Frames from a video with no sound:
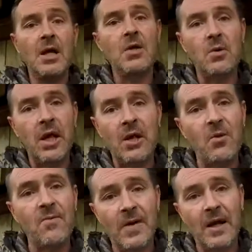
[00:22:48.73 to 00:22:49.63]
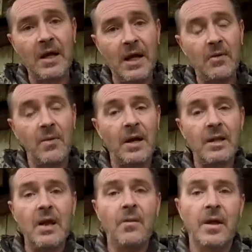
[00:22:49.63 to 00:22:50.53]
you'll get your fucking head around
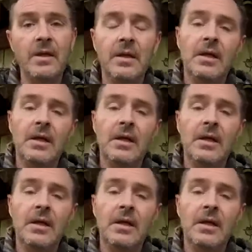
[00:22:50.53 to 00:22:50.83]
that one.